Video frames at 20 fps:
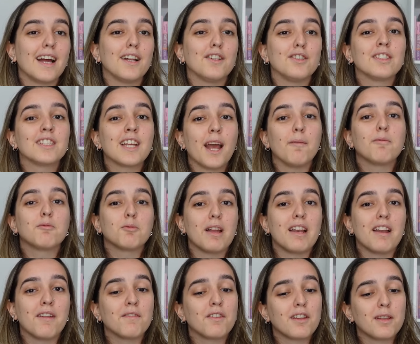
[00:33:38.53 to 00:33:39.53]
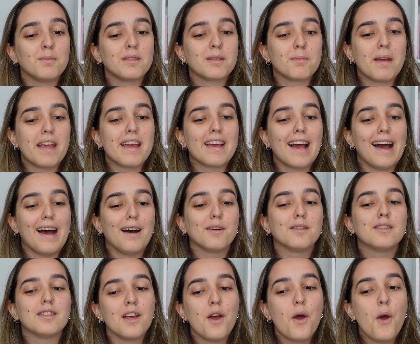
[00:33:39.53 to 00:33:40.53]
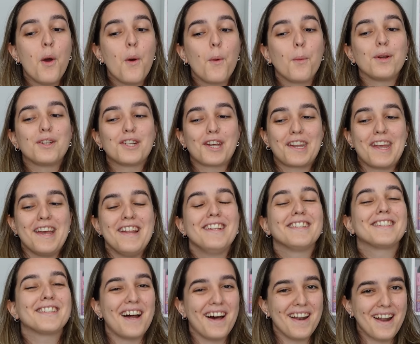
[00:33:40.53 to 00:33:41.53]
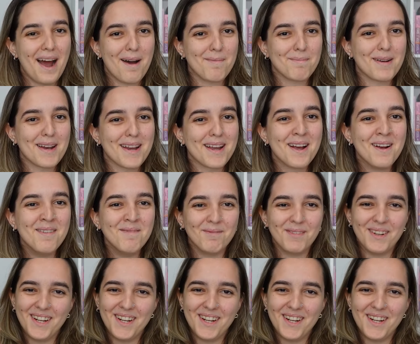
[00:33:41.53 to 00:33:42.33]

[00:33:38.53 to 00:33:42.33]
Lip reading: I just kept waiting for them to make out, which again is not happening.